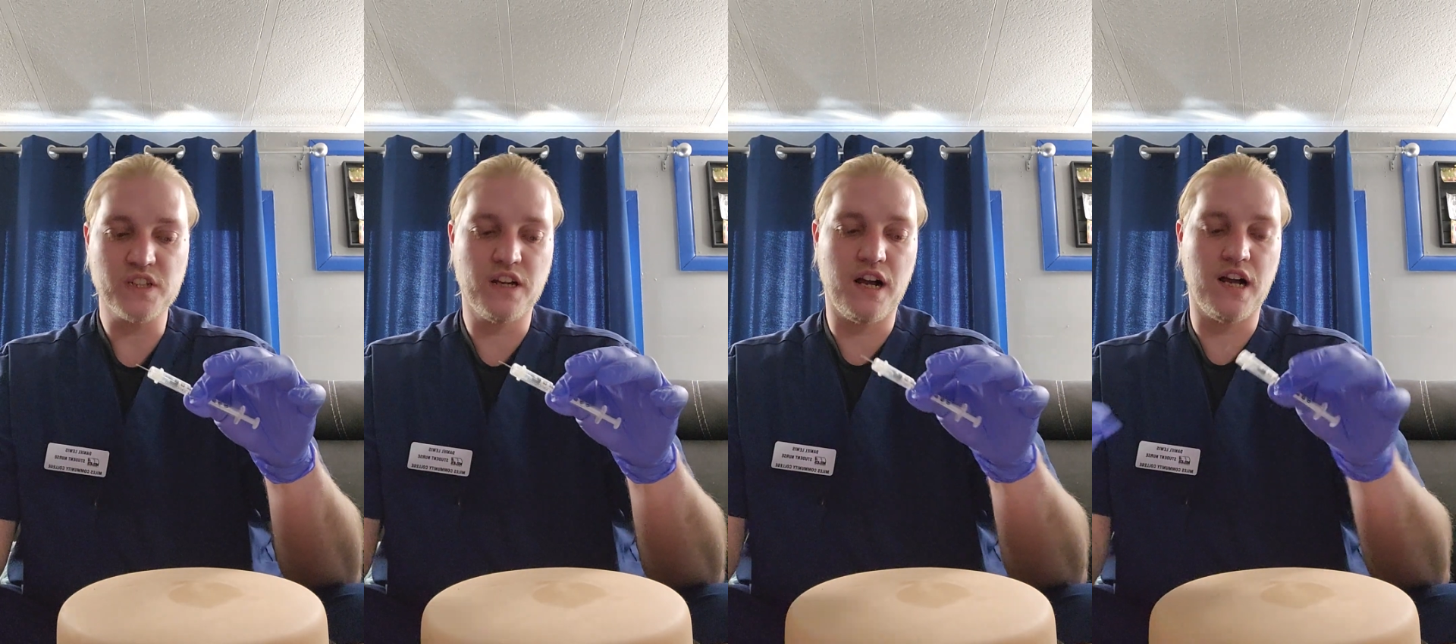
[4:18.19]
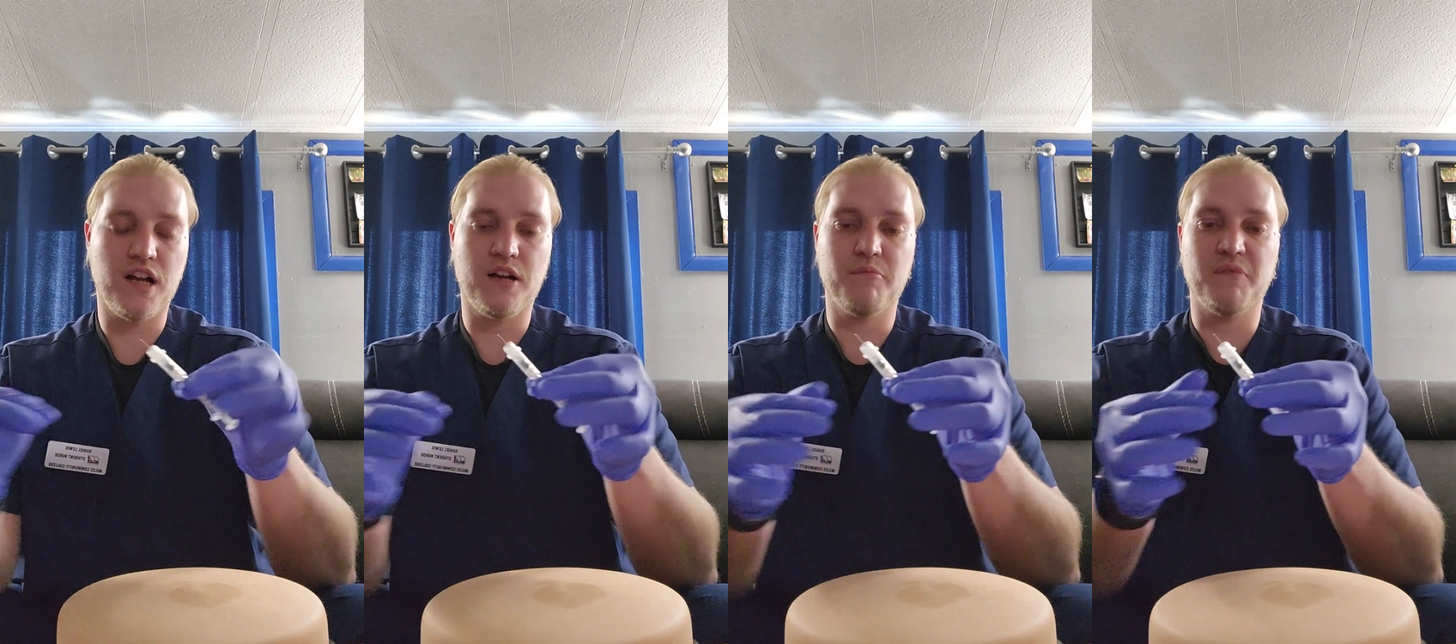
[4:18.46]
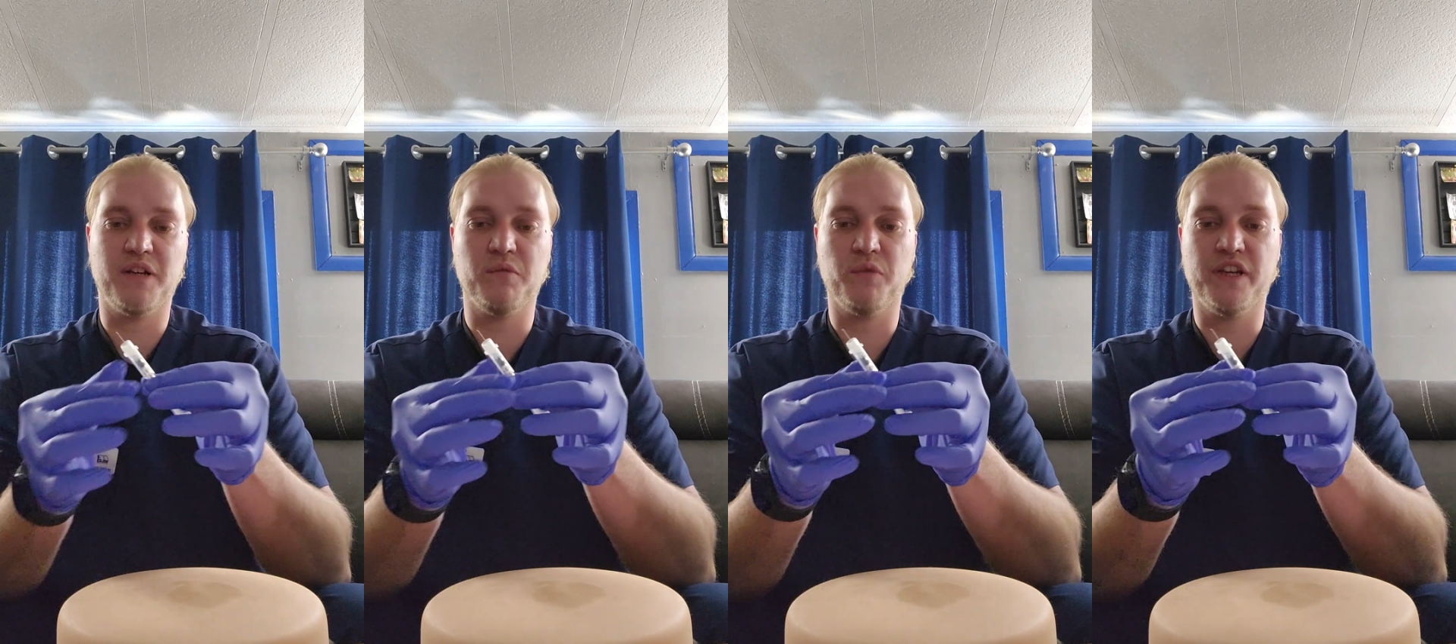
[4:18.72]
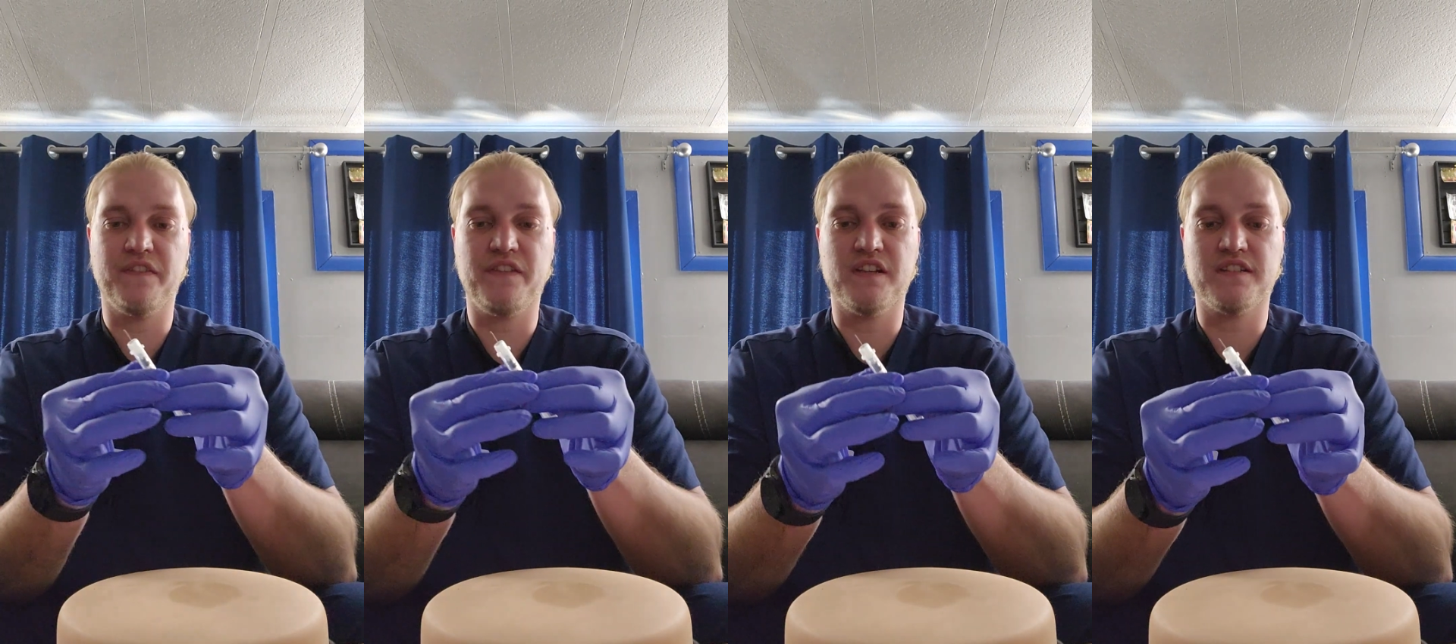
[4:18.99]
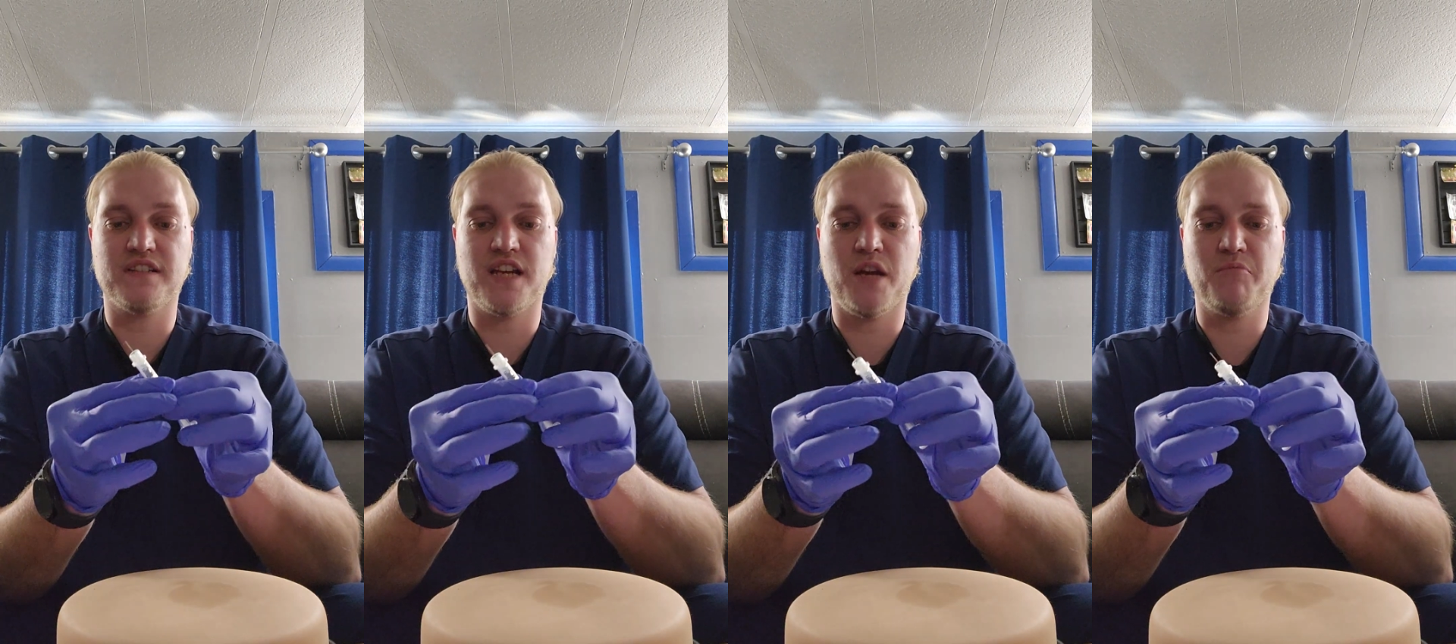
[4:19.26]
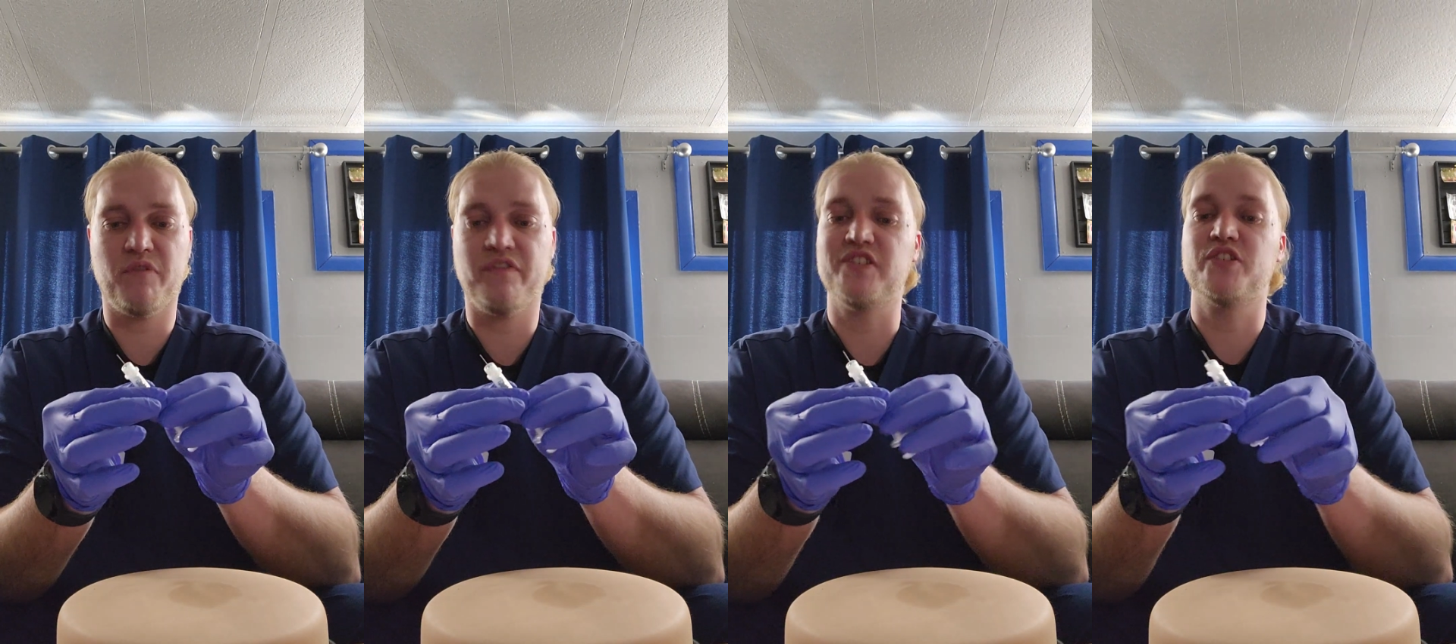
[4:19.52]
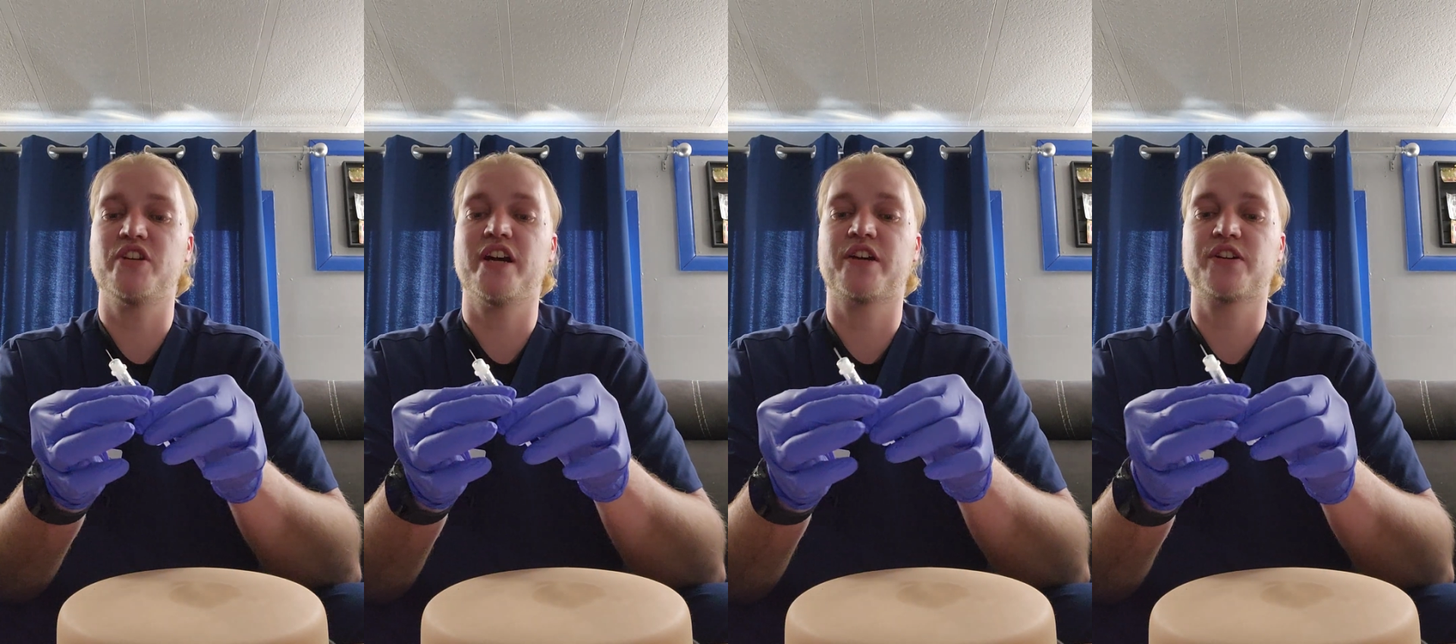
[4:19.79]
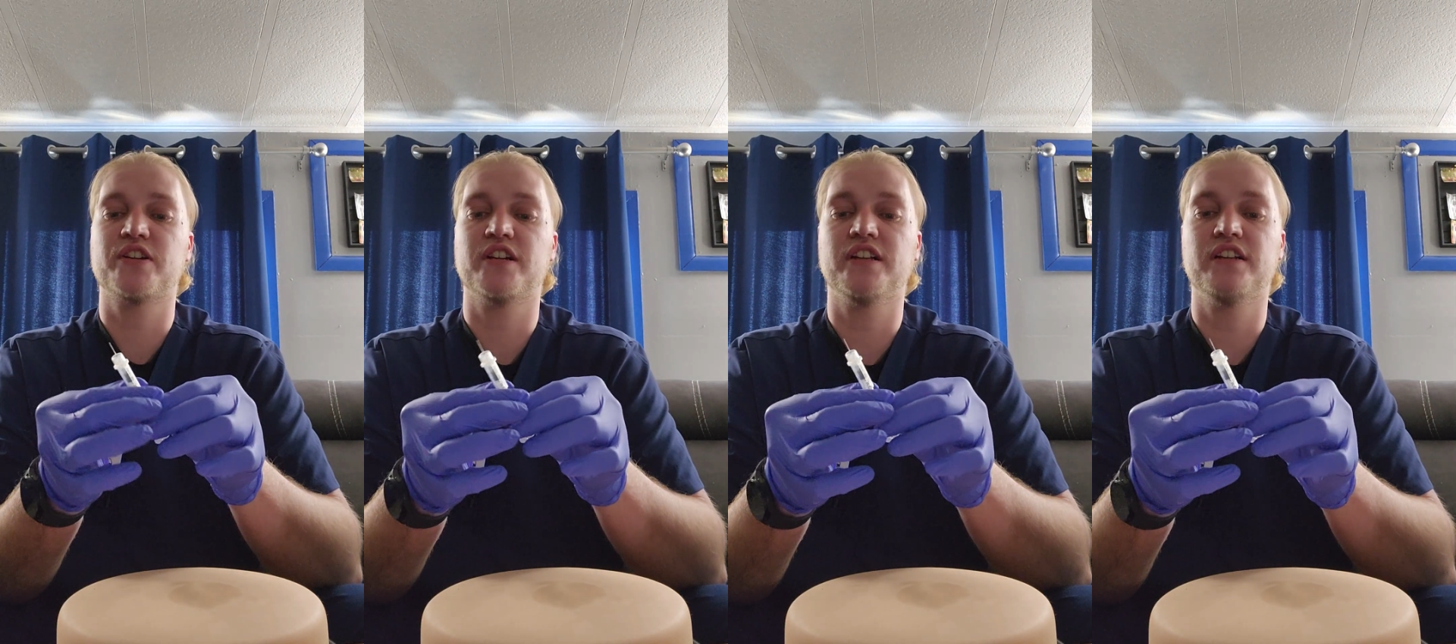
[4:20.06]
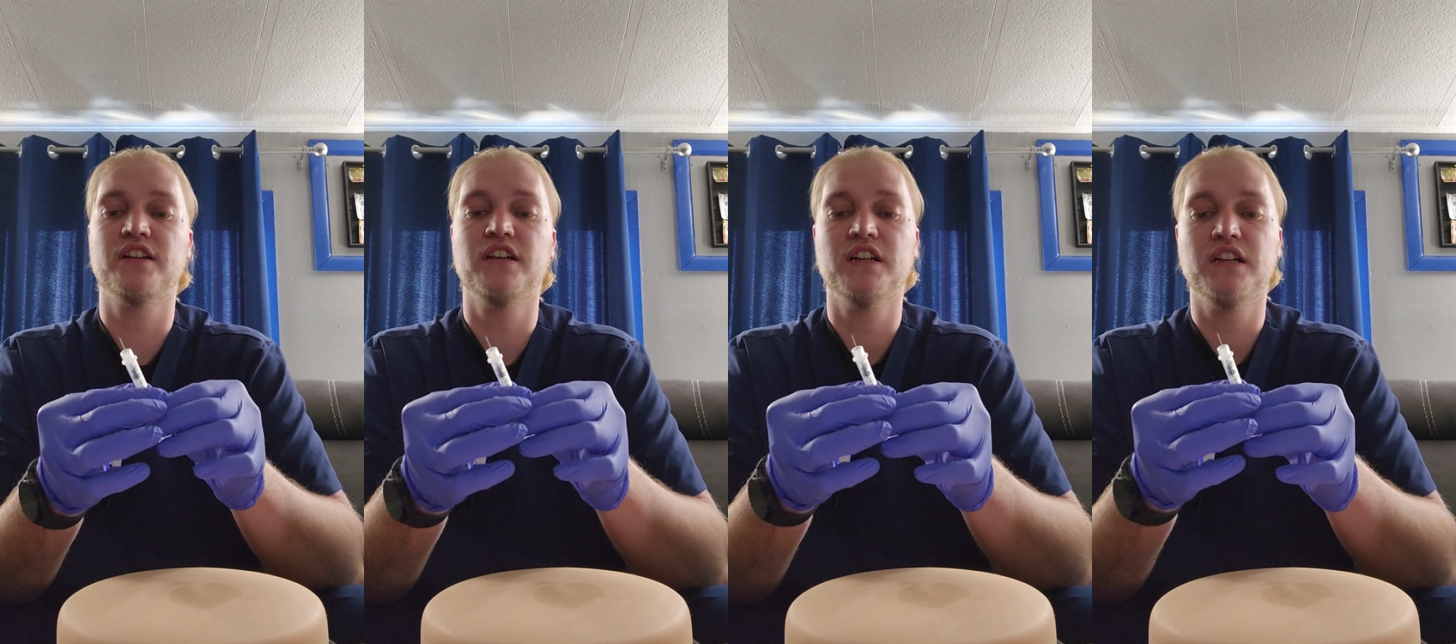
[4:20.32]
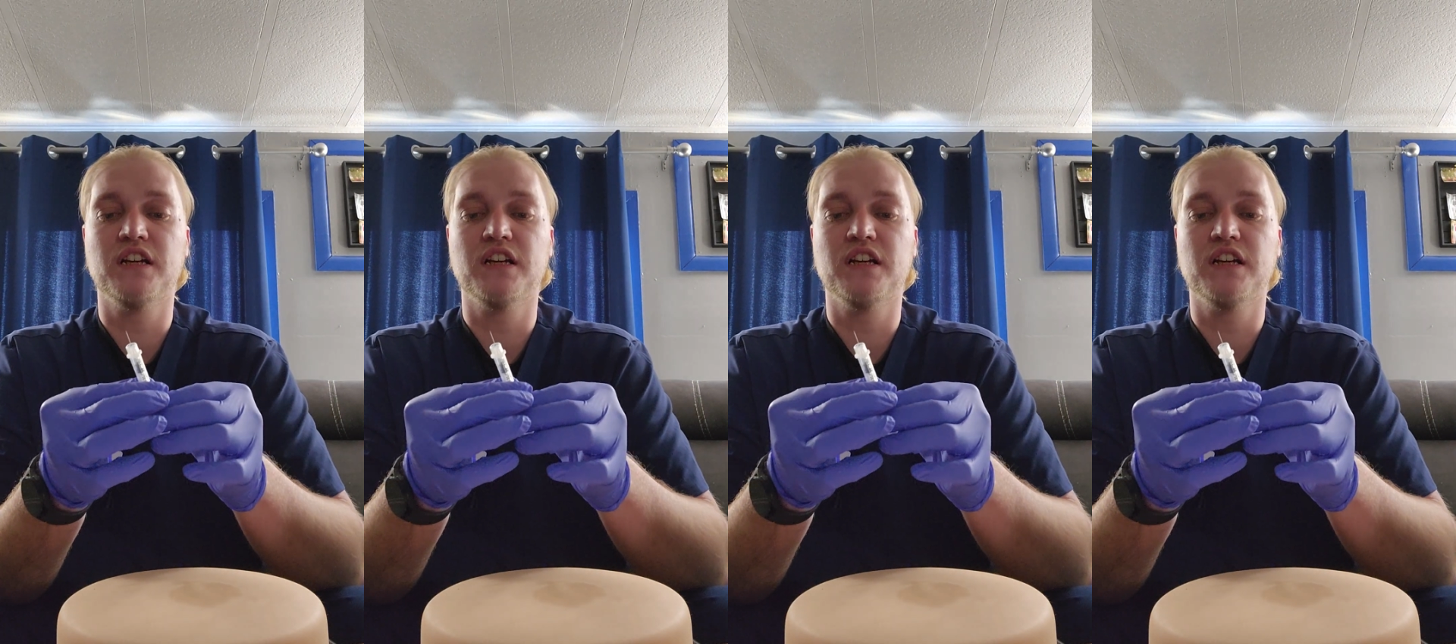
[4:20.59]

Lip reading: And with this type of injection,